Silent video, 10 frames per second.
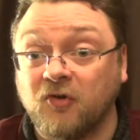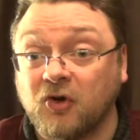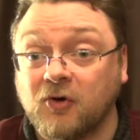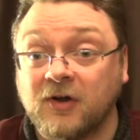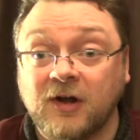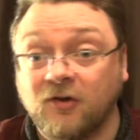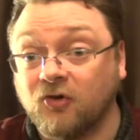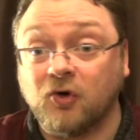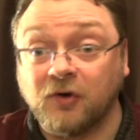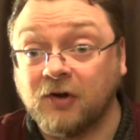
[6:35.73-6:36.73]
with the cookie because
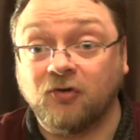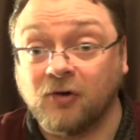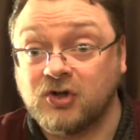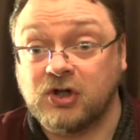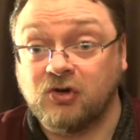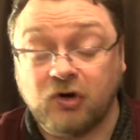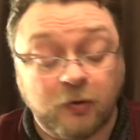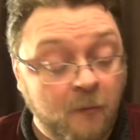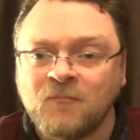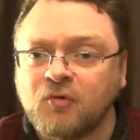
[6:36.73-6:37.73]
the cookie's crunching
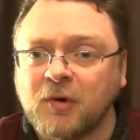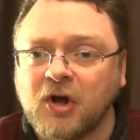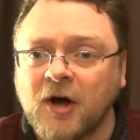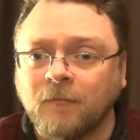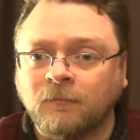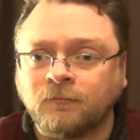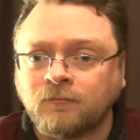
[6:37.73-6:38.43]
too. It's pretty good.